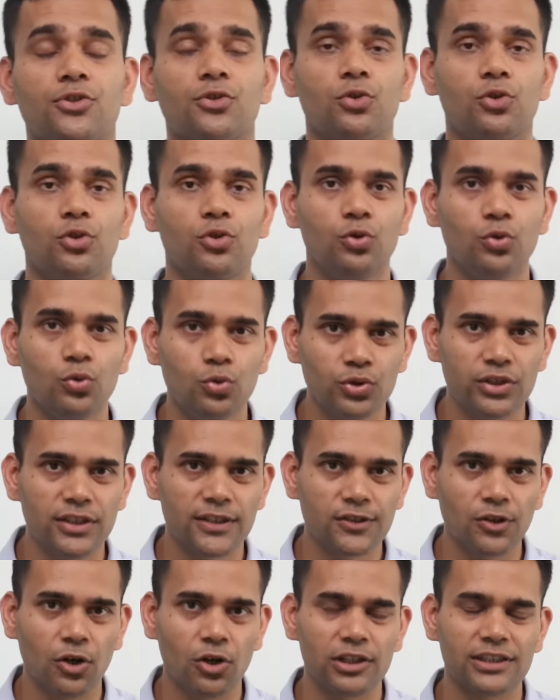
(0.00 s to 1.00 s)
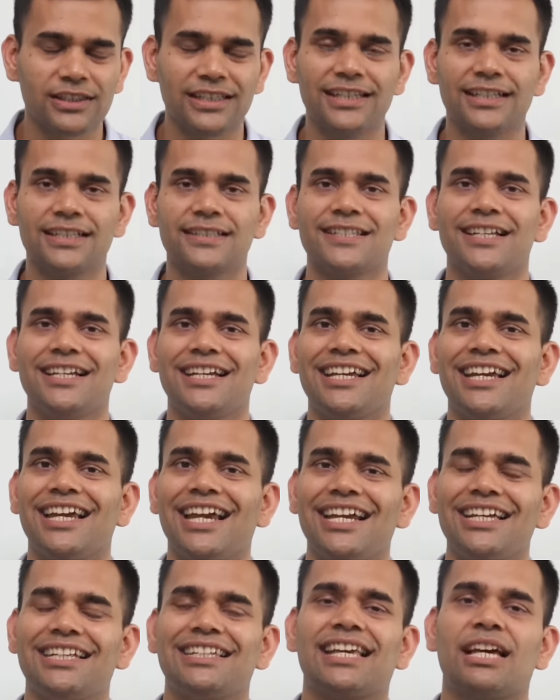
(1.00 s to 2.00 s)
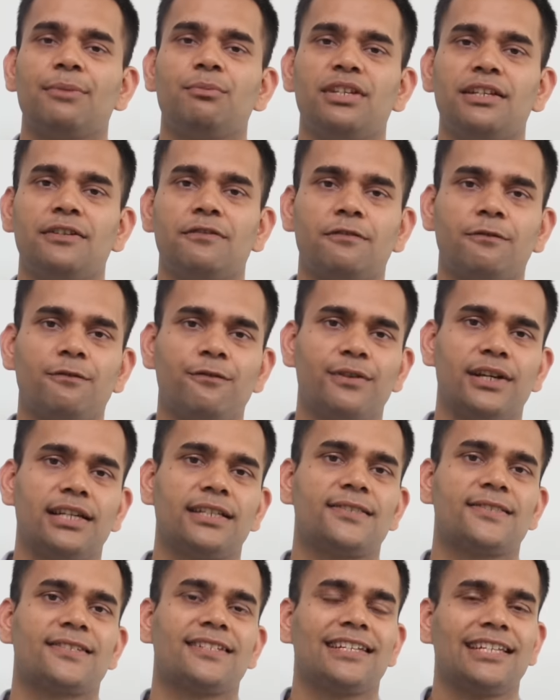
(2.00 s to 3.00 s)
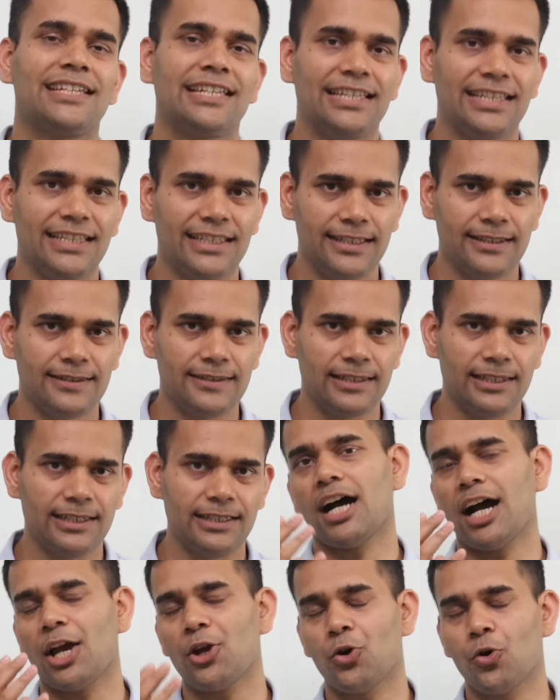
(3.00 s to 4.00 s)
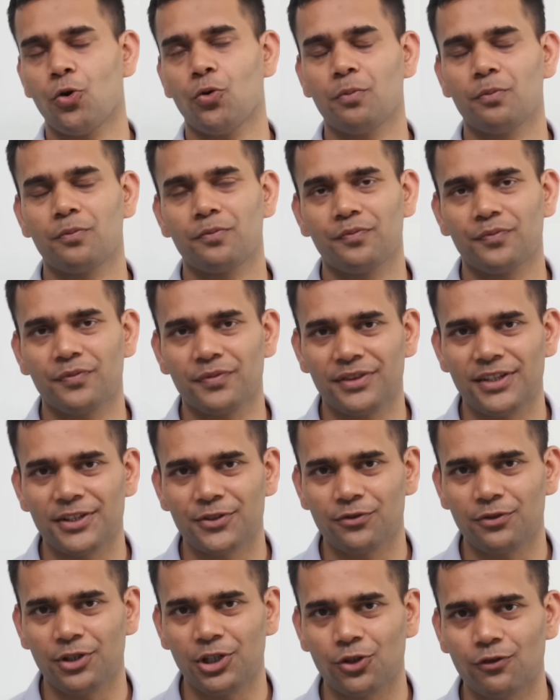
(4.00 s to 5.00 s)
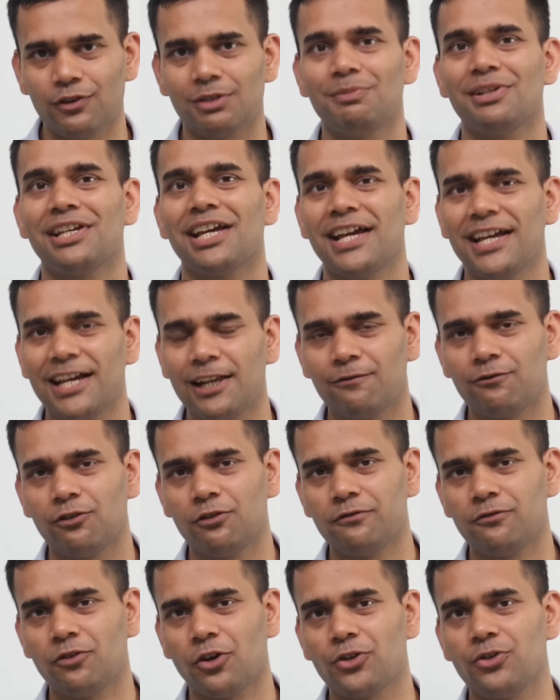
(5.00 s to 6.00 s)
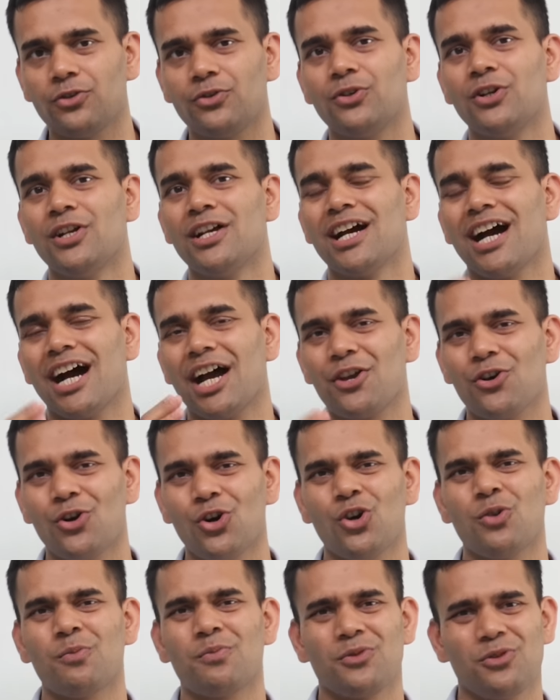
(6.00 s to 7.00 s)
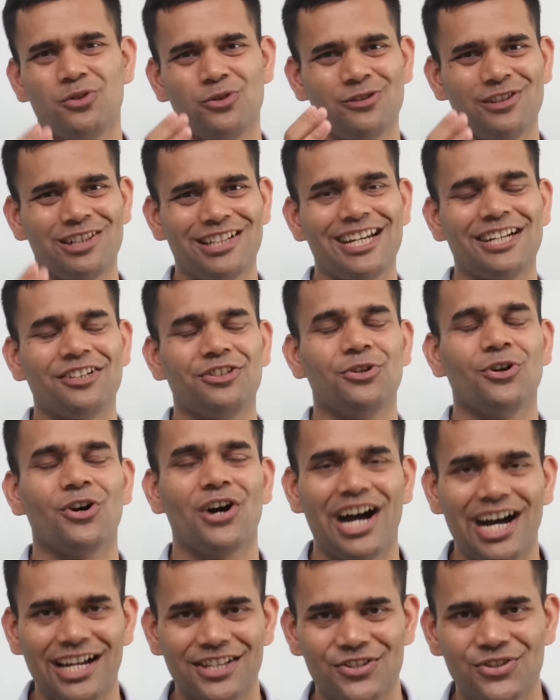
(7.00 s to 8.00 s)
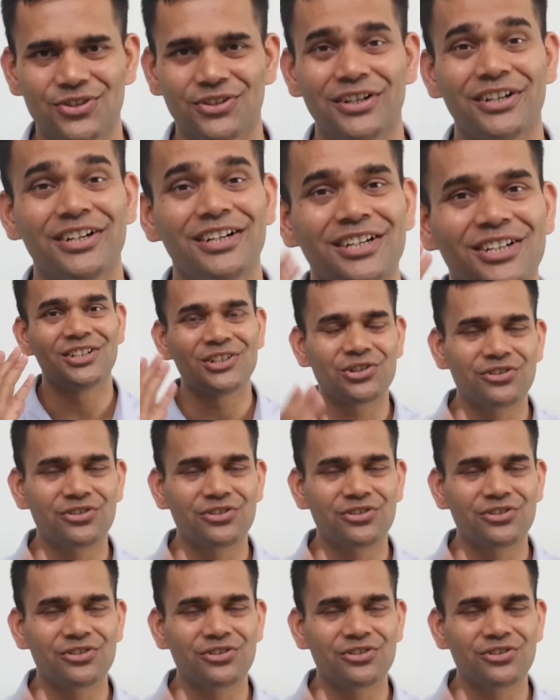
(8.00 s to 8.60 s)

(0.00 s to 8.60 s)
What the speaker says: So do these all things. It can be fixed easily. I hope this video will be helpful for you. I hope you'll get your answer.